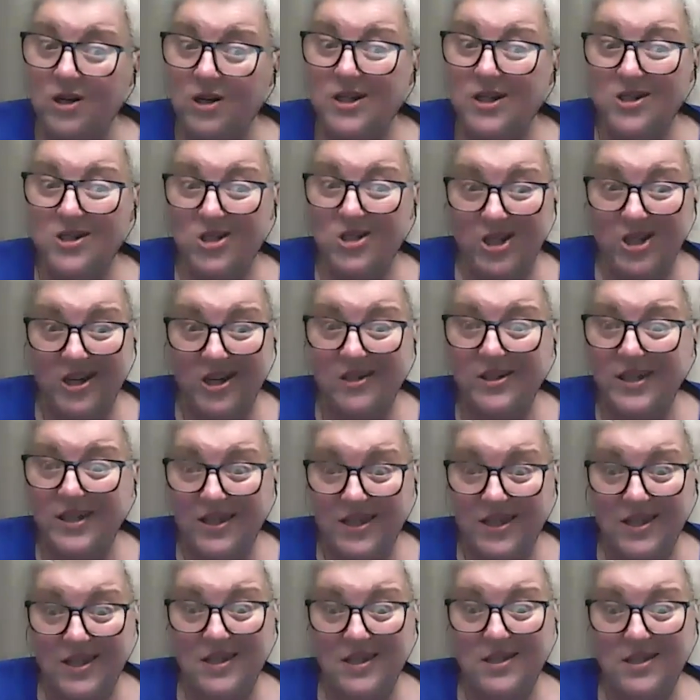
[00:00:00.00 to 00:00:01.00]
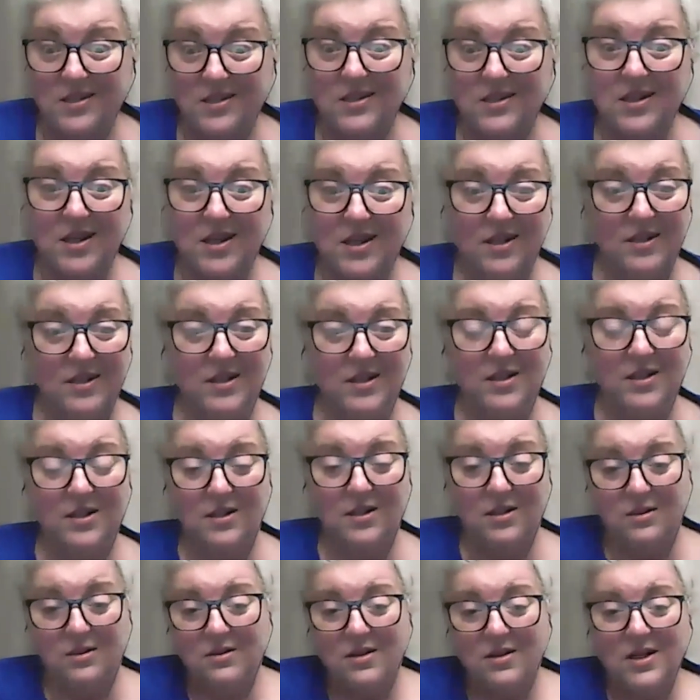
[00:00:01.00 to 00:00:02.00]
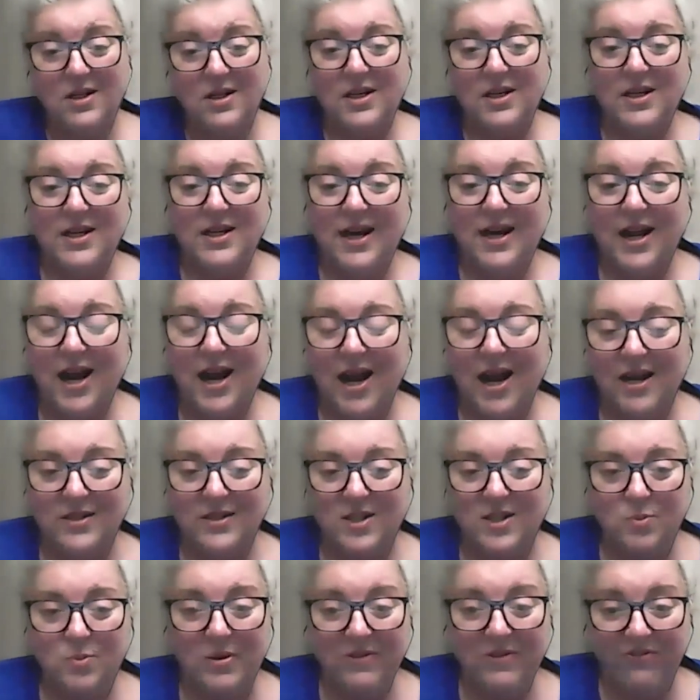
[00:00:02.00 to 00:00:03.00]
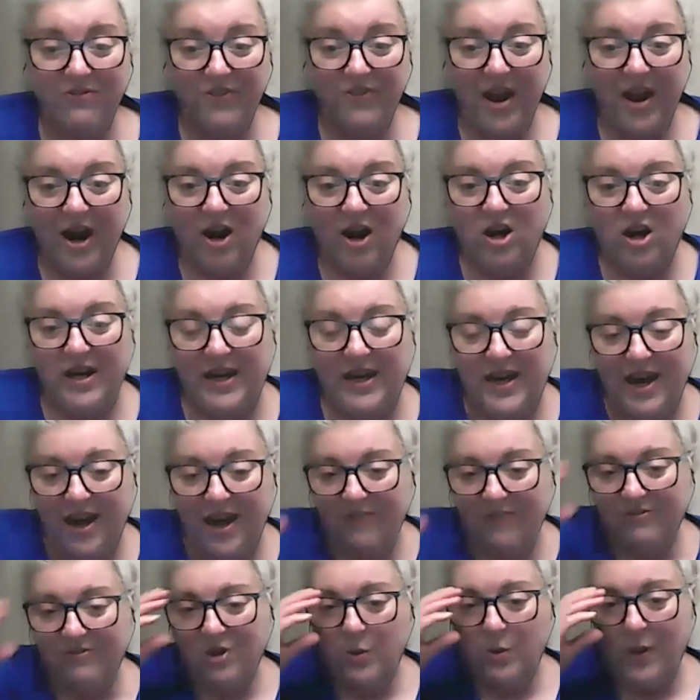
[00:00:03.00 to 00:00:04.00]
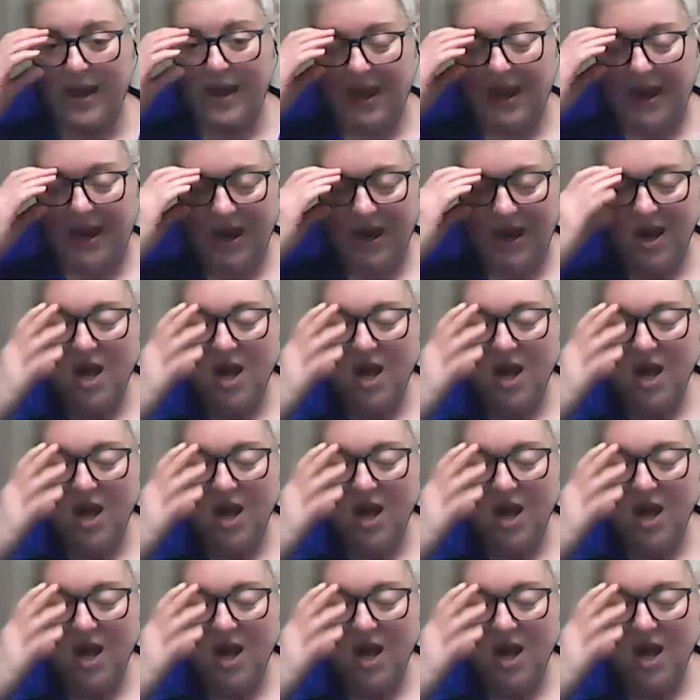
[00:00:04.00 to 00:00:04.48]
Because Sharon is a little Uh, spitfire in every way.